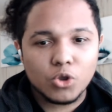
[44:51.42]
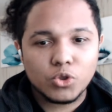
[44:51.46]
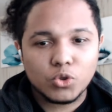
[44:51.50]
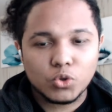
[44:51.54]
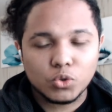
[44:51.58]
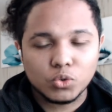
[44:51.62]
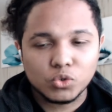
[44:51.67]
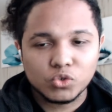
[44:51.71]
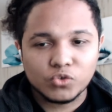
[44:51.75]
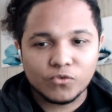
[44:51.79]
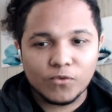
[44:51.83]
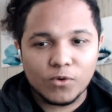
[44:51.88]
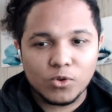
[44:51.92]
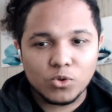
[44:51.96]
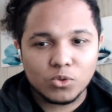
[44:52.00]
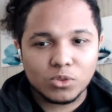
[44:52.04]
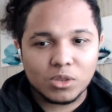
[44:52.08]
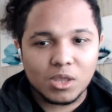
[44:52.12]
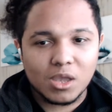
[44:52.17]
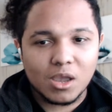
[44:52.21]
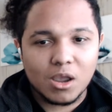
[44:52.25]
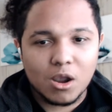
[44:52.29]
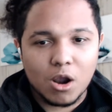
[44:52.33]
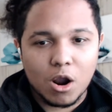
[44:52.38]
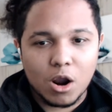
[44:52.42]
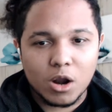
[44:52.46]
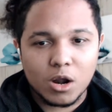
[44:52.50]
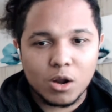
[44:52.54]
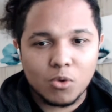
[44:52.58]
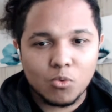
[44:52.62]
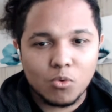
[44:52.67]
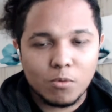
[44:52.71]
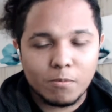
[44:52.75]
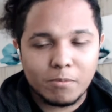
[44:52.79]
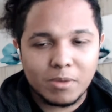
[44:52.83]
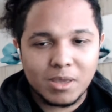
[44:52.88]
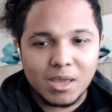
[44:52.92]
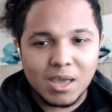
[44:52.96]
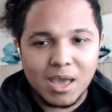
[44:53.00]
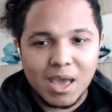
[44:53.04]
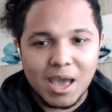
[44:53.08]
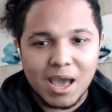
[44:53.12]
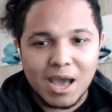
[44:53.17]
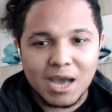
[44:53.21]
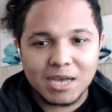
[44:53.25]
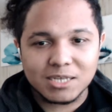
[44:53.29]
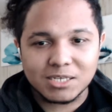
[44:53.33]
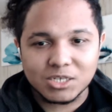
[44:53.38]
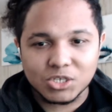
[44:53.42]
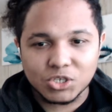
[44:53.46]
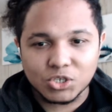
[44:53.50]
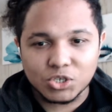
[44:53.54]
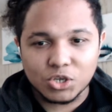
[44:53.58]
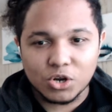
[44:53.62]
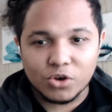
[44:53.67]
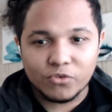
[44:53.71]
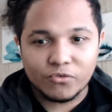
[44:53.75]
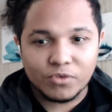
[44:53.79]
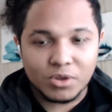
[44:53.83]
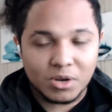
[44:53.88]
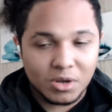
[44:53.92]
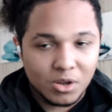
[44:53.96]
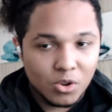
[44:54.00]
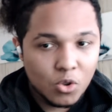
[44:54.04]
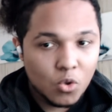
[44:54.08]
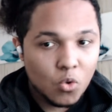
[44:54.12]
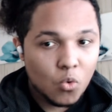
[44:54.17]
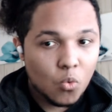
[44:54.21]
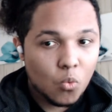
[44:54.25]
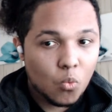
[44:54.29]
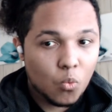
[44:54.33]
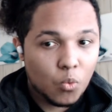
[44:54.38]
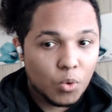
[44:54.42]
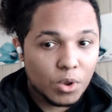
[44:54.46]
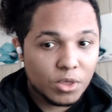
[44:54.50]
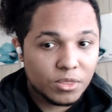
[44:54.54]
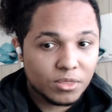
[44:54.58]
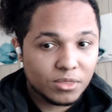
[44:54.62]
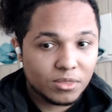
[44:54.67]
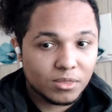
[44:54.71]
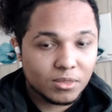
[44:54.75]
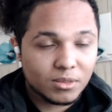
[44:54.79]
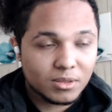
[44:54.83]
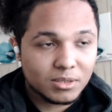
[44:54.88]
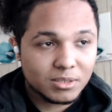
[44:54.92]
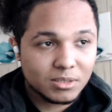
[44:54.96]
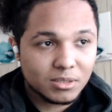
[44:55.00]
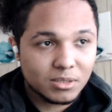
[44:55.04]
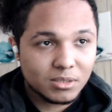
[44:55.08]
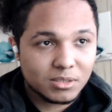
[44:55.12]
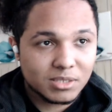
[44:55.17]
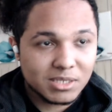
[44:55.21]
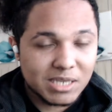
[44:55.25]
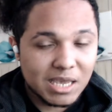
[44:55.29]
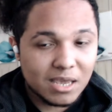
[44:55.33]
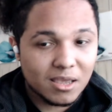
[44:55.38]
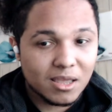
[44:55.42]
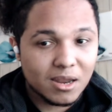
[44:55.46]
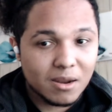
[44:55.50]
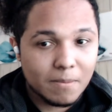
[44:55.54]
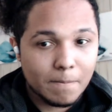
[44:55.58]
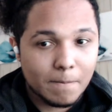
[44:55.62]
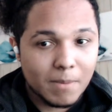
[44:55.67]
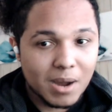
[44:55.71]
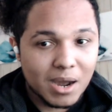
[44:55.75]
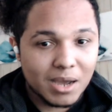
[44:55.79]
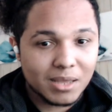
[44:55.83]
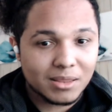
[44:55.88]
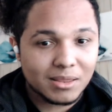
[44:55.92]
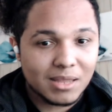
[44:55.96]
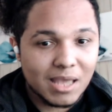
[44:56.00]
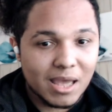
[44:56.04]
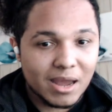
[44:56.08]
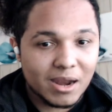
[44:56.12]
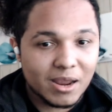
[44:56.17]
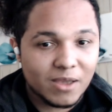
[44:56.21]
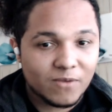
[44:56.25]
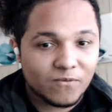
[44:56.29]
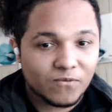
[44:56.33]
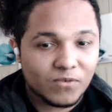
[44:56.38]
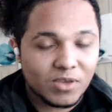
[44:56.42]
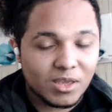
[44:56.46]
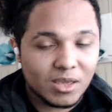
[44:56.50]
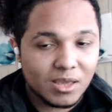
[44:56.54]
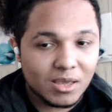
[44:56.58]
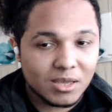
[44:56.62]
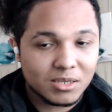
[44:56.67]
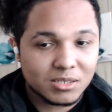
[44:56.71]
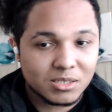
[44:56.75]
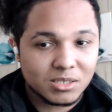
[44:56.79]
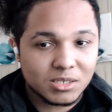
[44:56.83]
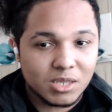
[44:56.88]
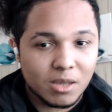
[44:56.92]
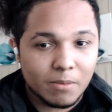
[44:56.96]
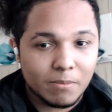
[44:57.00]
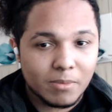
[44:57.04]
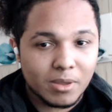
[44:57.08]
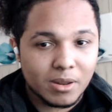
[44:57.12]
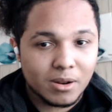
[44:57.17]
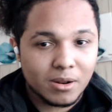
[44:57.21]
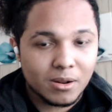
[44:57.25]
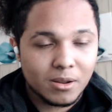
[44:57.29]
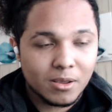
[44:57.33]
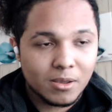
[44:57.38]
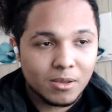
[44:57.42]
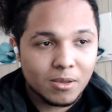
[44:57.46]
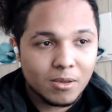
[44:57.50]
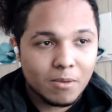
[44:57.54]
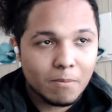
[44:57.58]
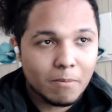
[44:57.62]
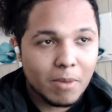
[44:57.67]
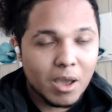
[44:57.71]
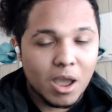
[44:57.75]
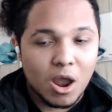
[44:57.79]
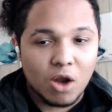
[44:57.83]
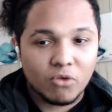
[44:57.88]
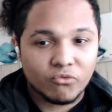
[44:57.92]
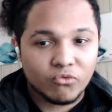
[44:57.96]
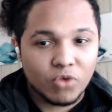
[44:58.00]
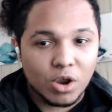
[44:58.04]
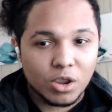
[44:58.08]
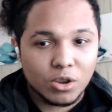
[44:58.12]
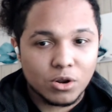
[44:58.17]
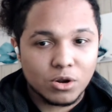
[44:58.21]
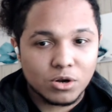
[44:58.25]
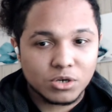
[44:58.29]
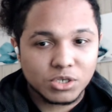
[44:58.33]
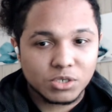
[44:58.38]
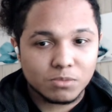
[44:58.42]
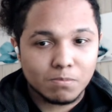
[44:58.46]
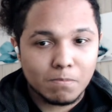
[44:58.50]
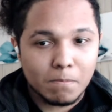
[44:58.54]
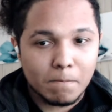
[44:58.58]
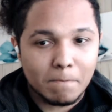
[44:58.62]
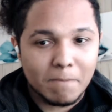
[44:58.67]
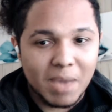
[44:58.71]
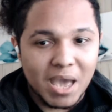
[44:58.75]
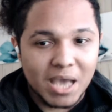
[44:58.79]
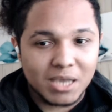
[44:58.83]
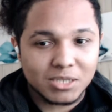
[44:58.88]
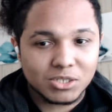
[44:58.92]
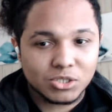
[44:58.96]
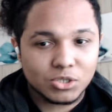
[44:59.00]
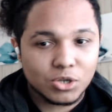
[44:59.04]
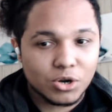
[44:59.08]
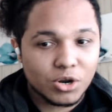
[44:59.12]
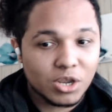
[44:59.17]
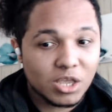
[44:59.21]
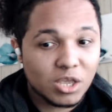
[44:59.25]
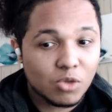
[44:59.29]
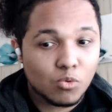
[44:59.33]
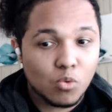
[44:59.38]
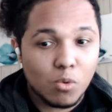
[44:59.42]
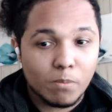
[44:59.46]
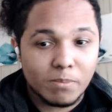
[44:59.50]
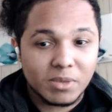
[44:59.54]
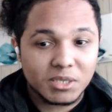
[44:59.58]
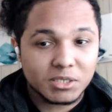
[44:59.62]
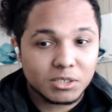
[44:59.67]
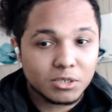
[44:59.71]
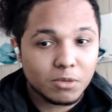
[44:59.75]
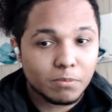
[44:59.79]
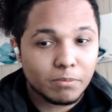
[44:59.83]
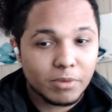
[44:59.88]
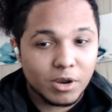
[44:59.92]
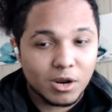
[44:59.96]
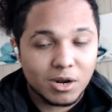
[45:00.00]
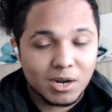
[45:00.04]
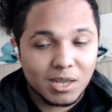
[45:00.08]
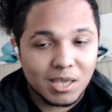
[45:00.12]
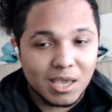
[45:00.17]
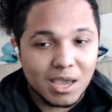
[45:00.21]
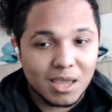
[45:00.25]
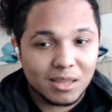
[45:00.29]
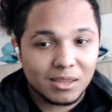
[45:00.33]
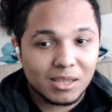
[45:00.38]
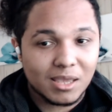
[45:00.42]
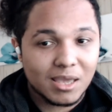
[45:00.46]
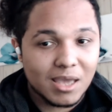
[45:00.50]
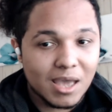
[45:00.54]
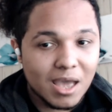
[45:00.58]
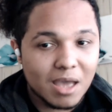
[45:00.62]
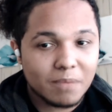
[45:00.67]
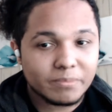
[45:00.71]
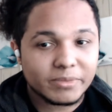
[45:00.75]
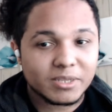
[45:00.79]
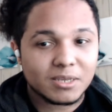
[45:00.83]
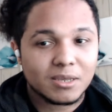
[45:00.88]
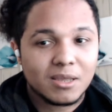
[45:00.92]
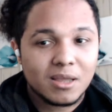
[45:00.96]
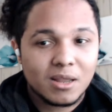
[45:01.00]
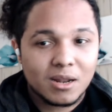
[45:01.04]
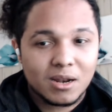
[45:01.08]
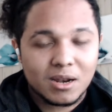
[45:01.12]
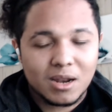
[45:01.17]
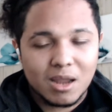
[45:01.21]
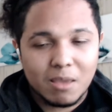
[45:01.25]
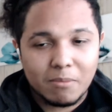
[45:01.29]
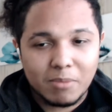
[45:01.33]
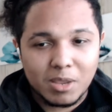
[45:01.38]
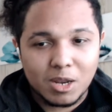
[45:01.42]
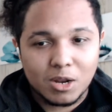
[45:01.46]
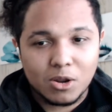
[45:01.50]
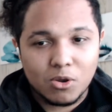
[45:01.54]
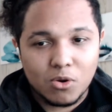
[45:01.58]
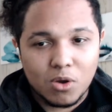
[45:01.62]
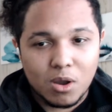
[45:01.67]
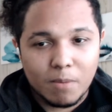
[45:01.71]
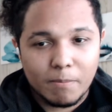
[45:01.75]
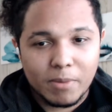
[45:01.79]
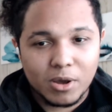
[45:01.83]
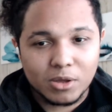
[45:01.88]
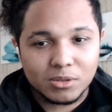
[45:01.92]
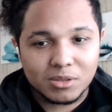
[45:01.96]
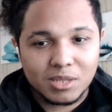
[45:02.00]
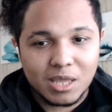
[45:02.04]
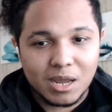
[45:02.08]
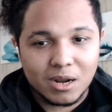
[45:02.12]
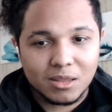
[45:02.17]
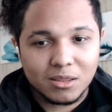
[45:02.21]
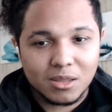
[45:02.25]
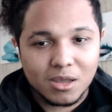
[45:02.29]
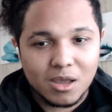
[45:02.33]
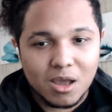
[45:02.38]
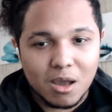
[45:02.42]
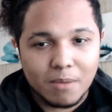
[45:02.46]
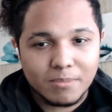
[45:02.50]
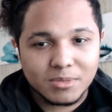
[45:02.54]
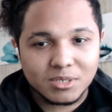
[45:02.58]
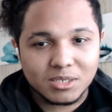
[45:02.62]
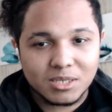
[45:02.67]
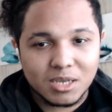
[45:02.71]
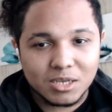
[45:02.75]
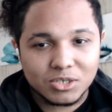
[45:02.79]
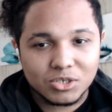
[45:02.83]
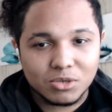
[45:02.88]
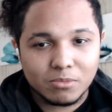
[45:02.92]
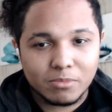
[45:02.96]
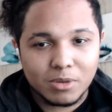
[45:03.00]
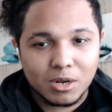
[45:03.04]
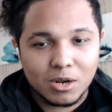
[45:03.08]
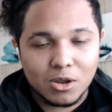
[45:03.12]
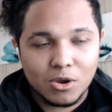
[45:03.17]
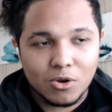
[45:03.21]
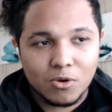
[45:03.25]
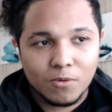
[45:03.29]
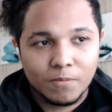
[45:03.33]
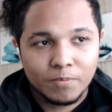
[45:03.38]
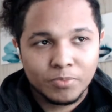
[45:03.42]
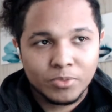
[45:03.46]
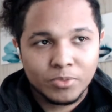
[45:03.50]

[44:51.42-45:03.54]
useful you think Karna will be as a servant, with taking in mind that if he is summoned by a regular master, he will be severely handicapped. Let me know about that in the comment section below.